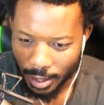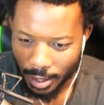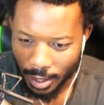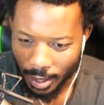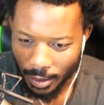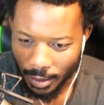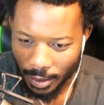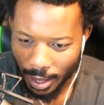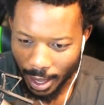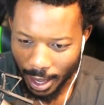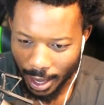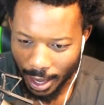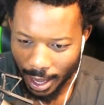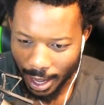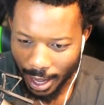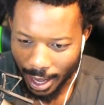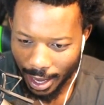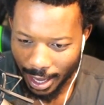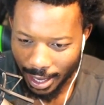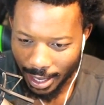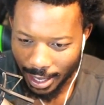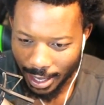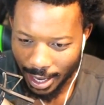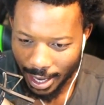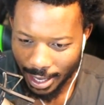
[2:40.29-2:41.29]
Okay, I got I
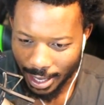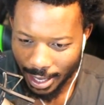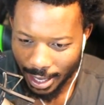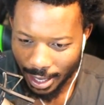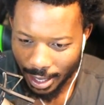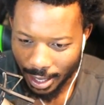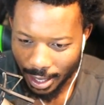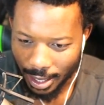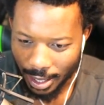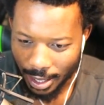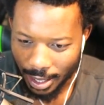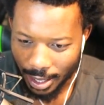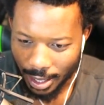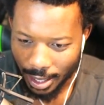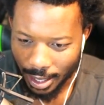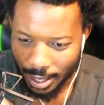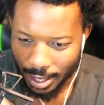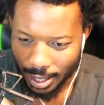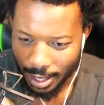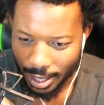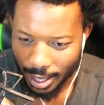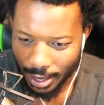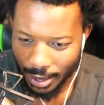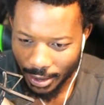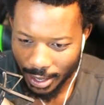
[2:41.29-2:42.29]
got an idea.
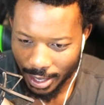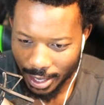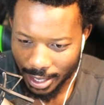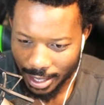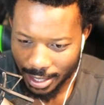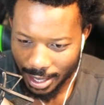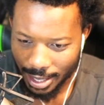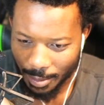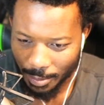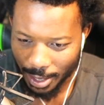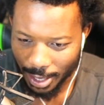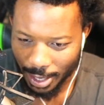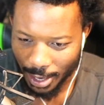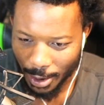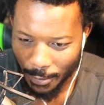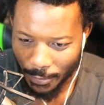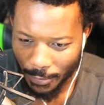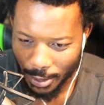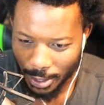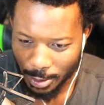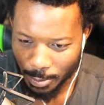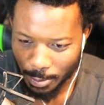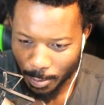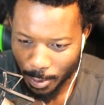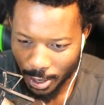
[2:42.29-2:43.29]
Here it is. I'm gonna go
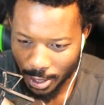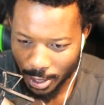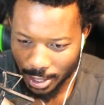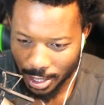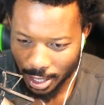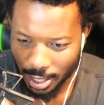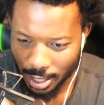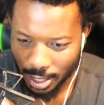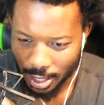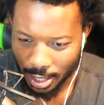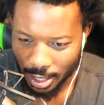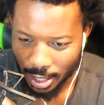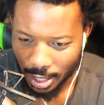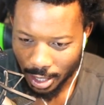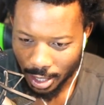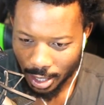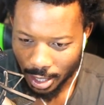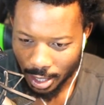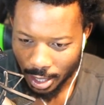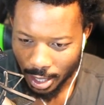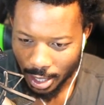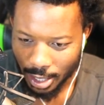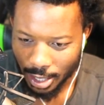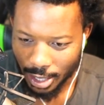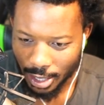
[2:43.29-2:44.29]
first person.
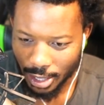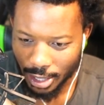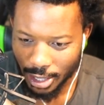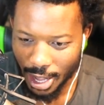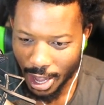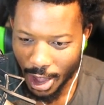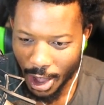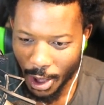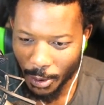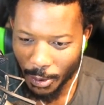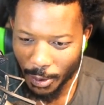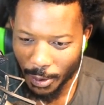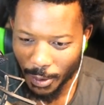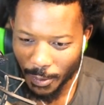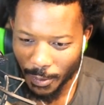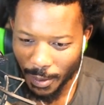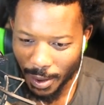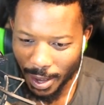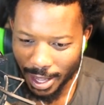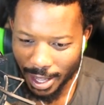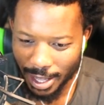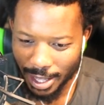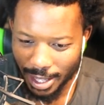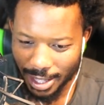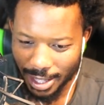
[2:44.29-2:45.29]
No, wait,